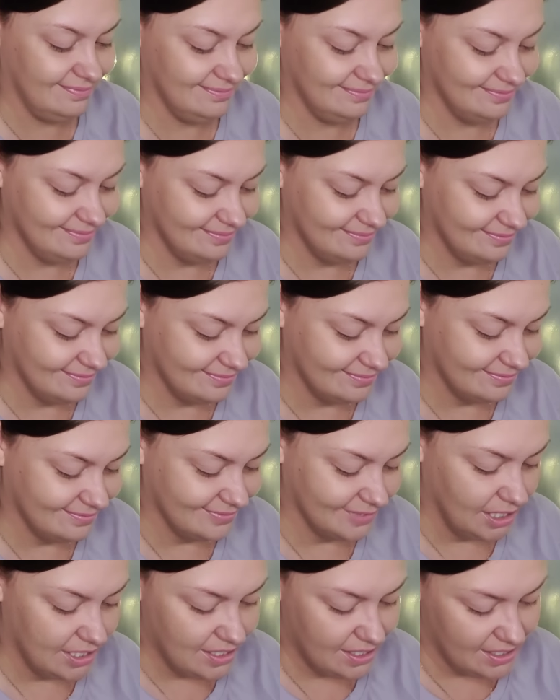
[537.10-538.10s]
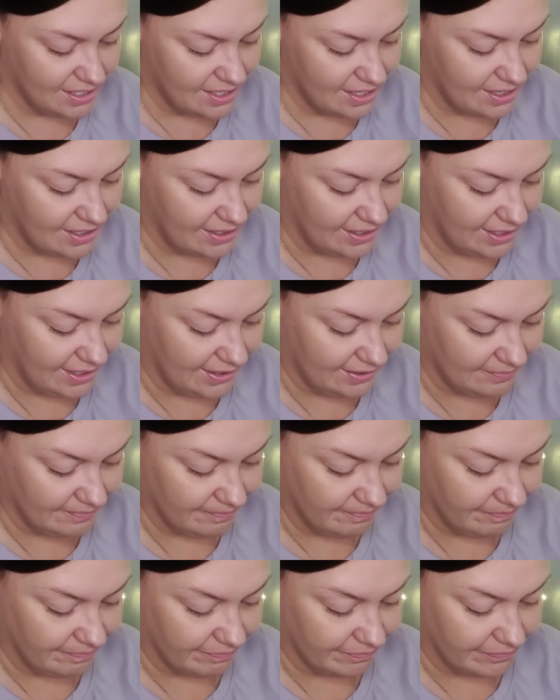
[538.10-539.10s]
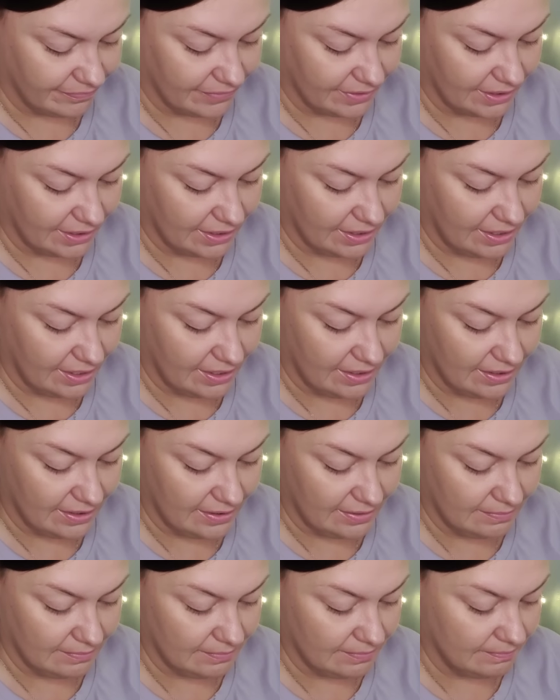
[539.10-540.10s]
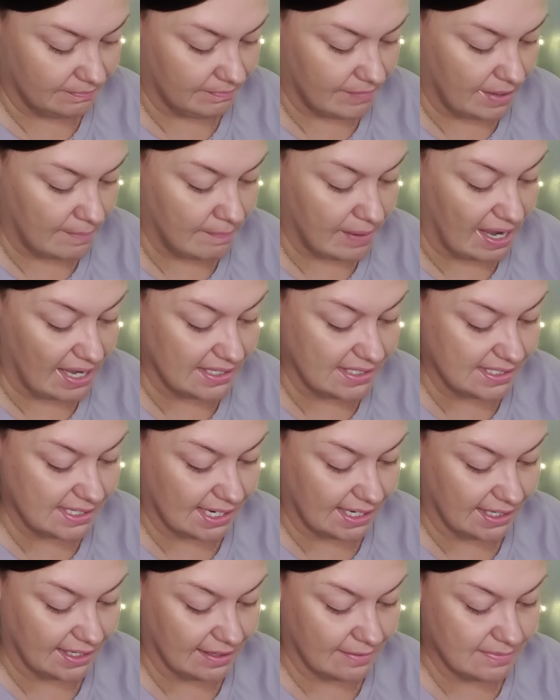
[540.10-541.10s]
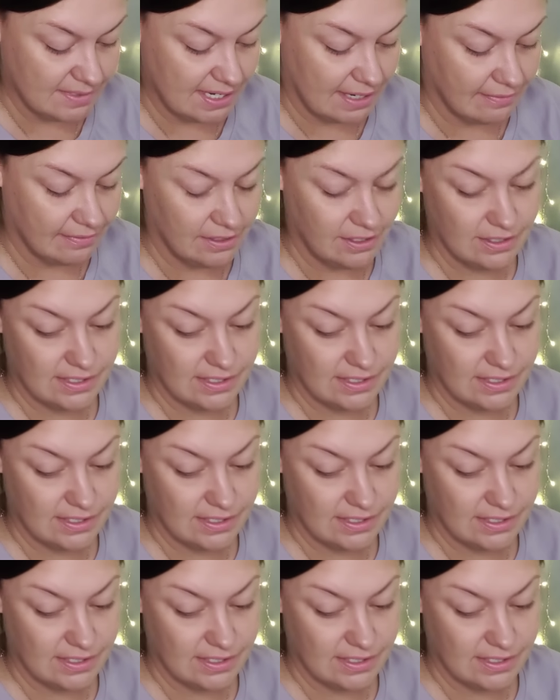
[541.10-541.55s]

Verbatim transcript: all right. Um, my bad side comes out